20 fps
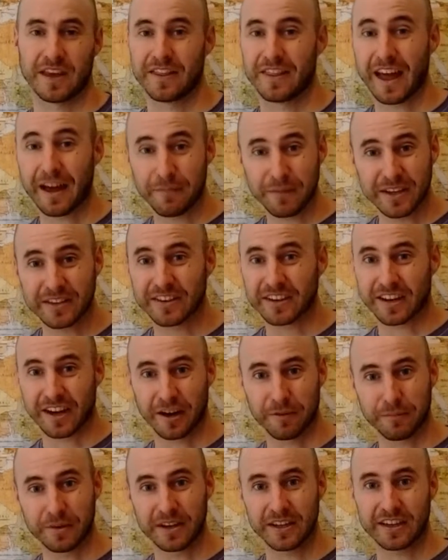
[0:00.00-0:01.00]
That means a
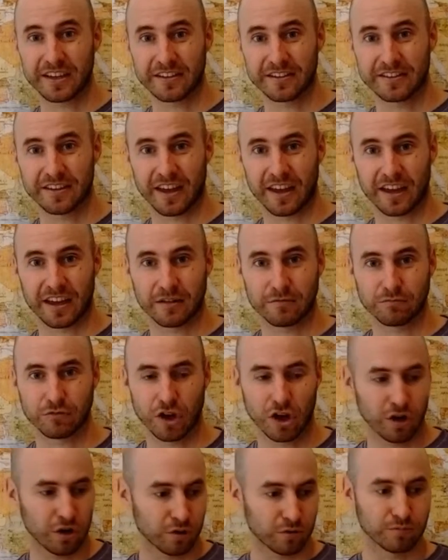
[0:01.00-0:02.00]
company can say,
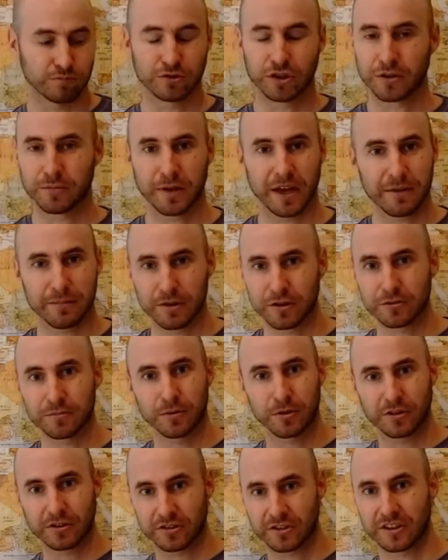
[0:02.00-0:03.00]
oh, your baby is
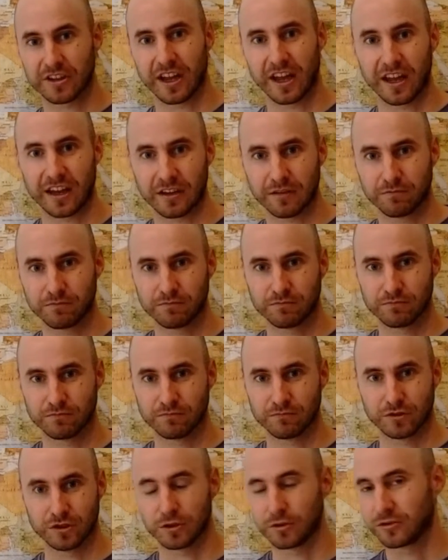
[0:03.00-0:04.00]
born today,
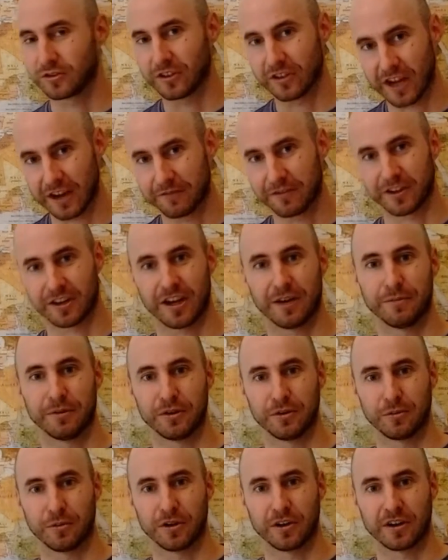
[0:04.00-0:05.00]
you still have to come
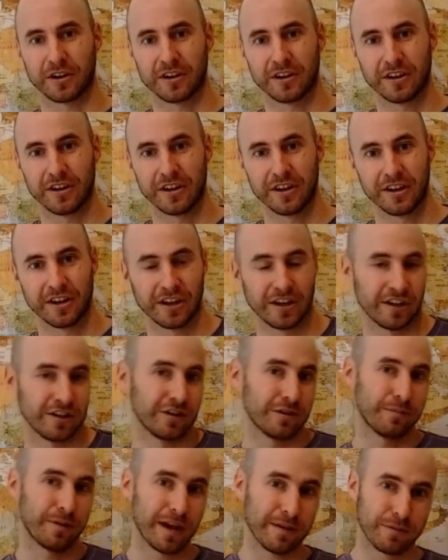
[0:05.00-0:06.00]
into work.
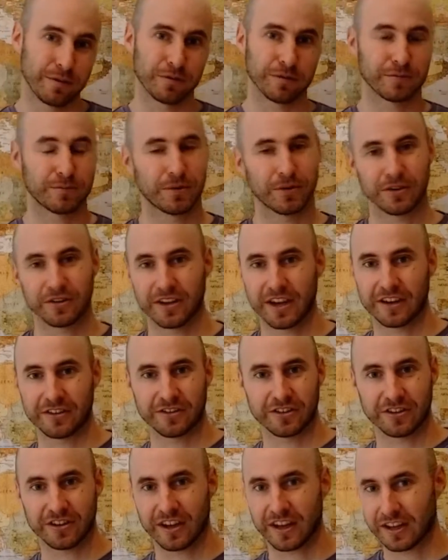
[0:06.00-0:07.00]
Your baby was born
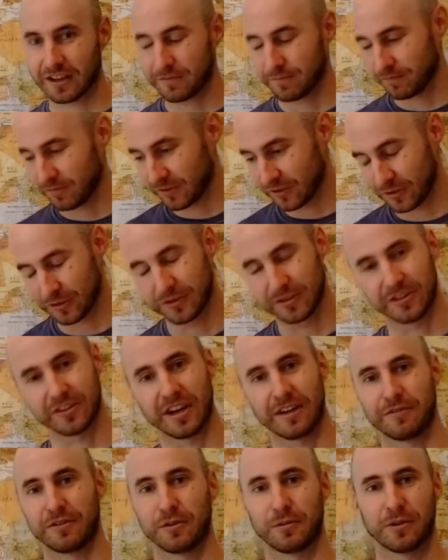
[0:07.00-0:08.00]
yesterday, you still
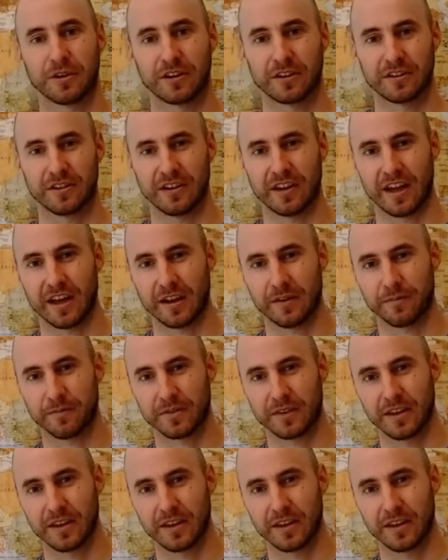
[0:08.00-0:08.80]
have to work today.